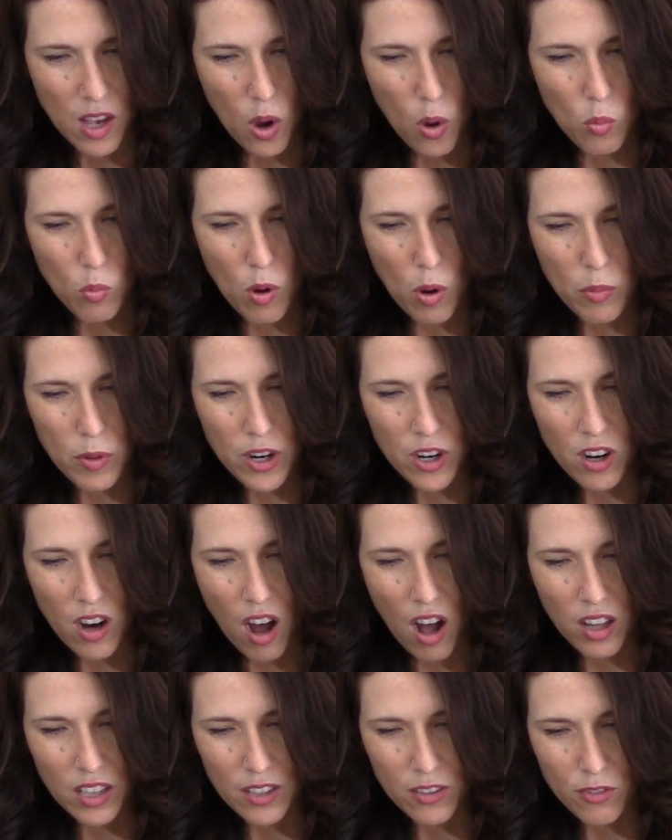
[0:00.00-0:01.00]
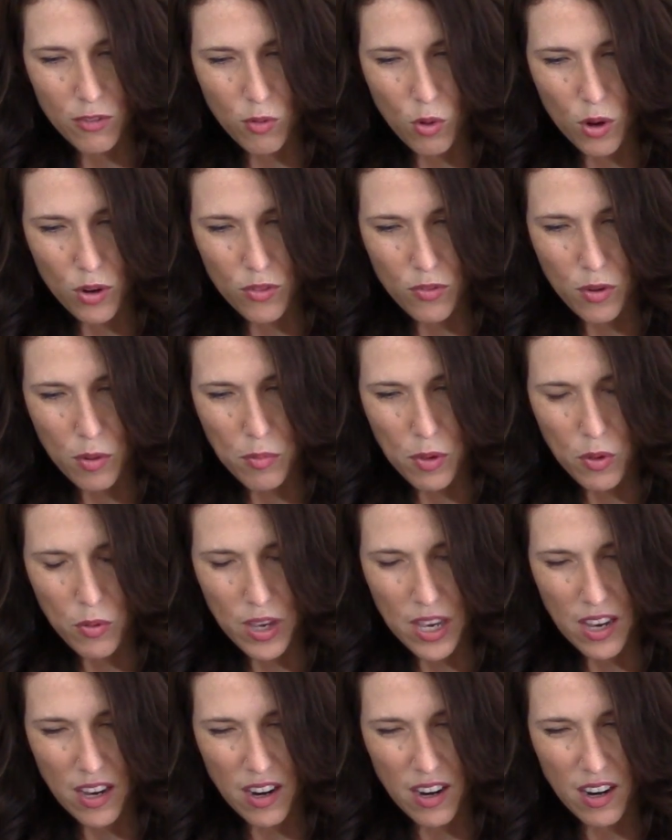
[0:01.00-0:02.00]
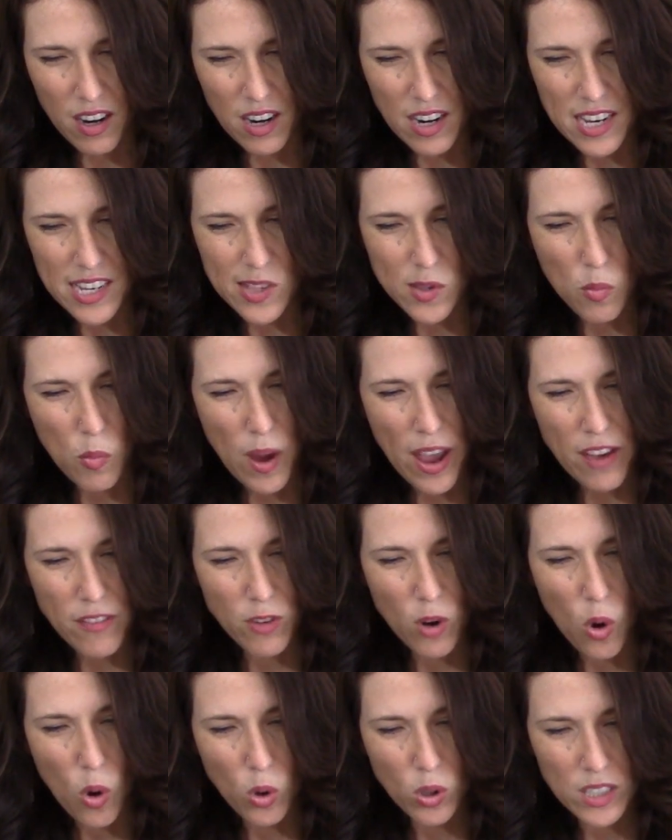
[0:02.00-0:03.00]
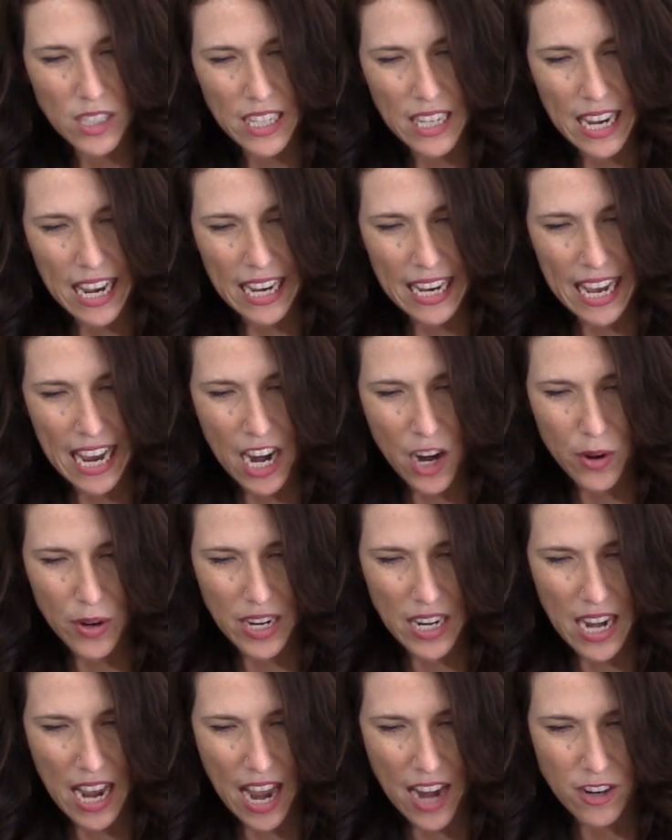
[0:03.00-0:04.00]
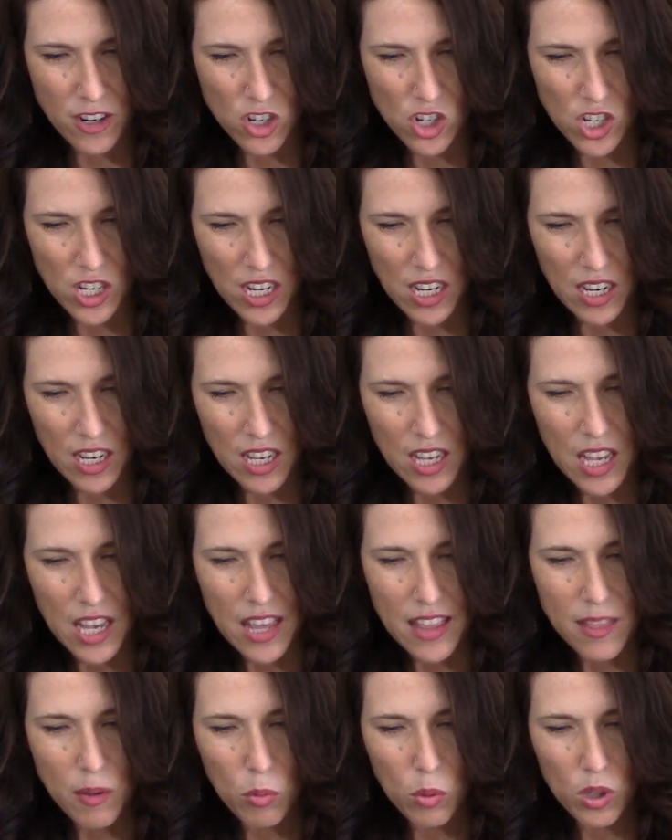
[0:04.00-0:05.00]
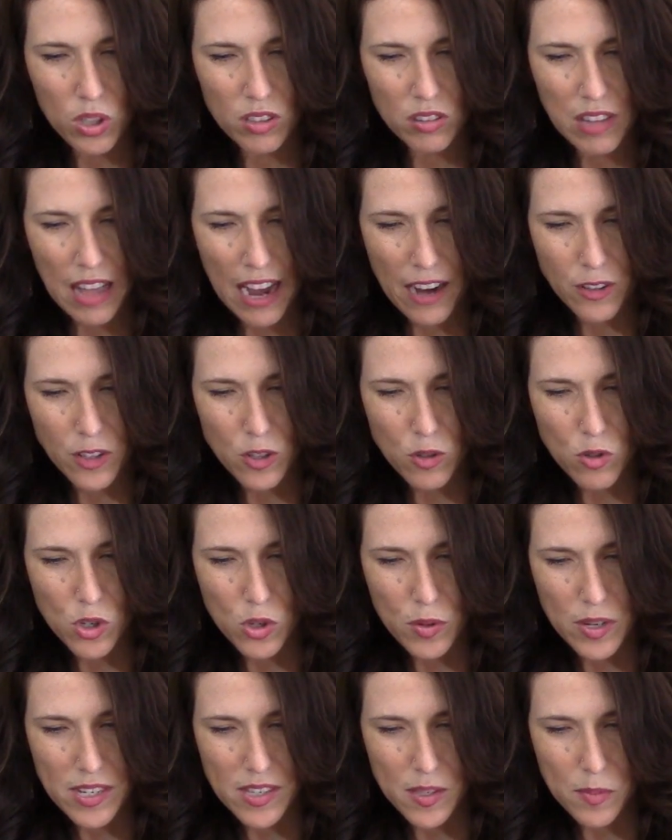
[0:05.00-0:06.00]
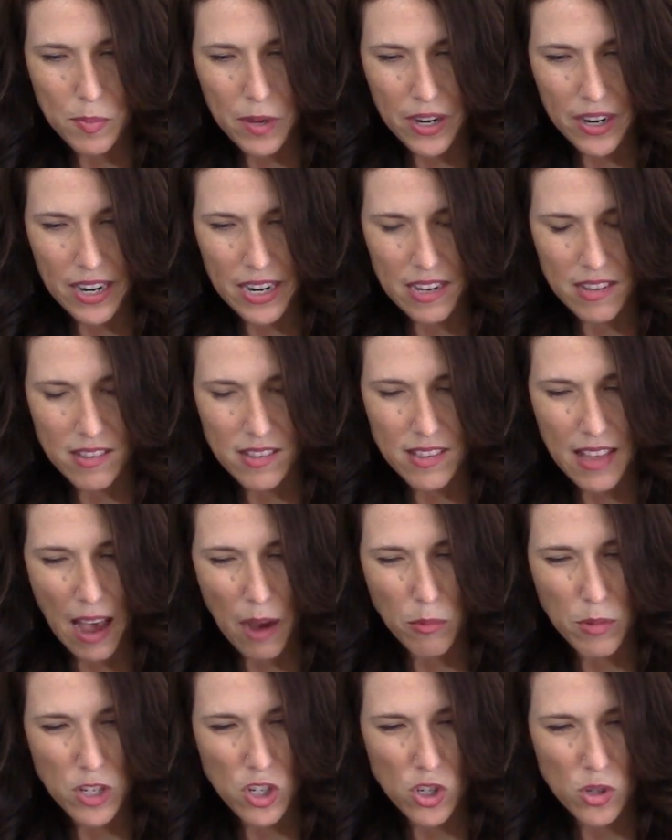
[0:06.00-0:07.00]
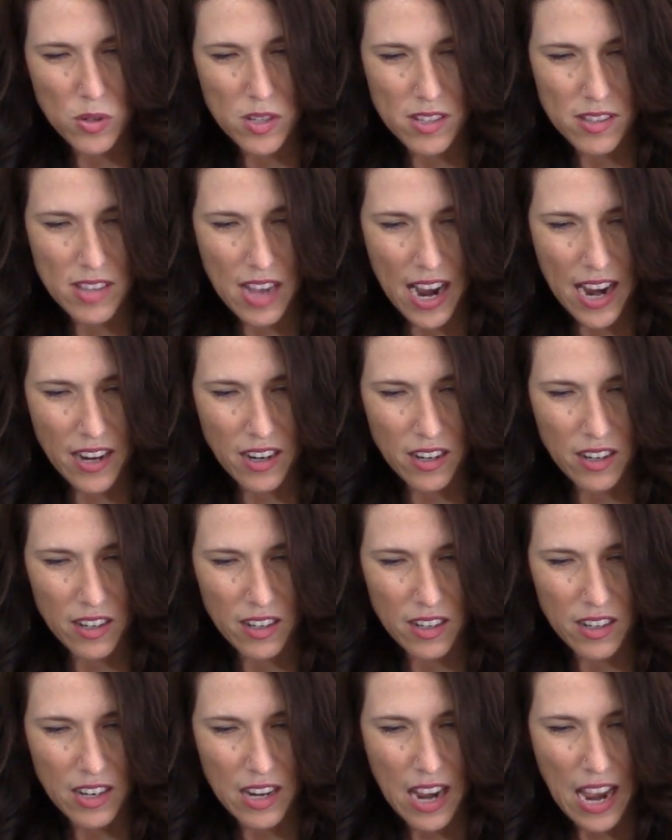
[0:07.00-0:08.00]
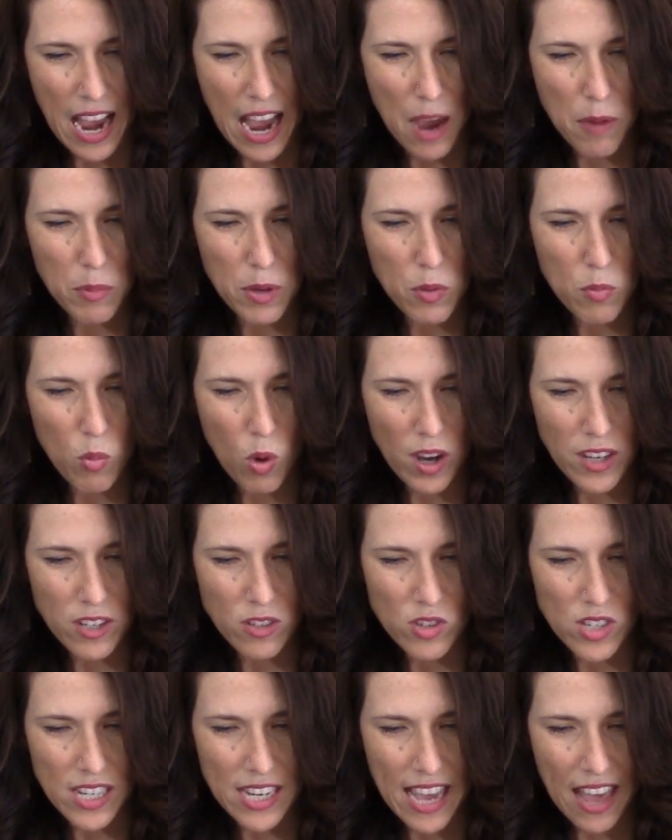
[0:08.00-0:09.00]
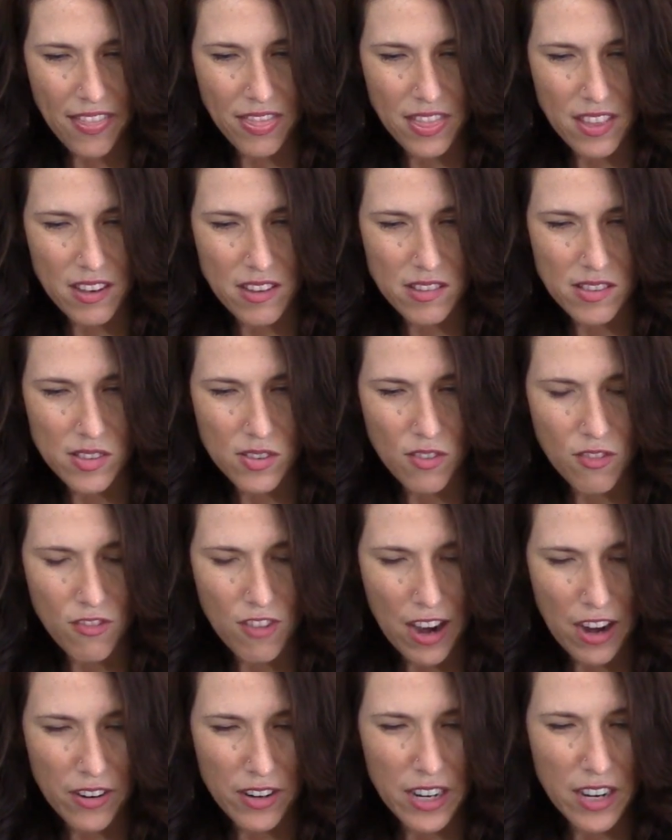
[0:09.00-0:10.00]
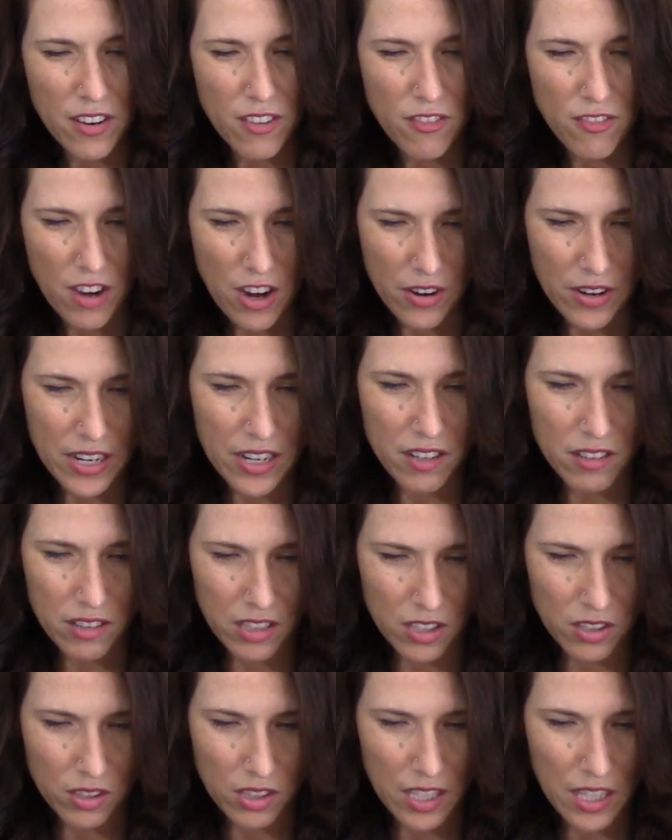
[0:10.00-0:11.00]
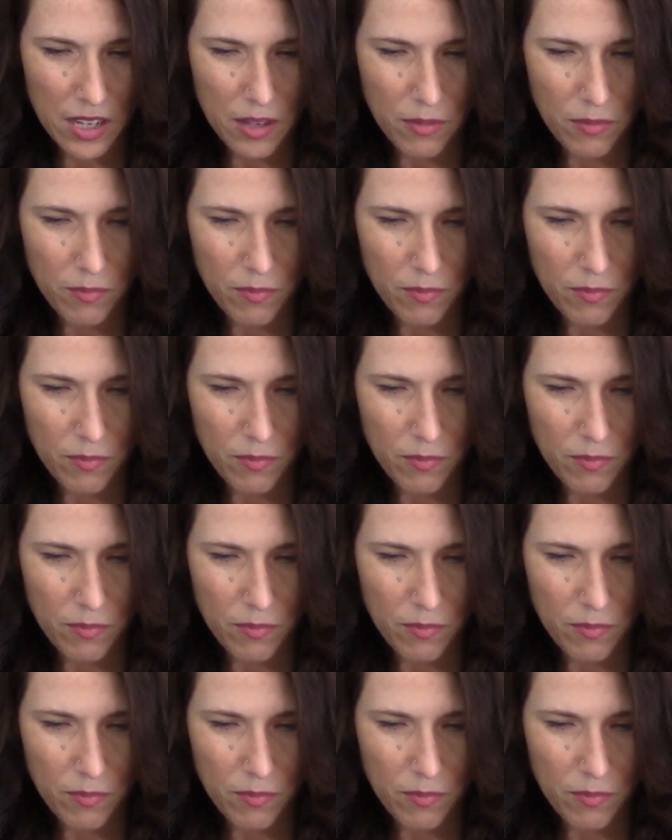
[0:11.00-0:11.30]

What we are calling forth from you here is a way of holding and carrying energy that will allow you to experience that which you desire. And we want you to get this very, very clearly.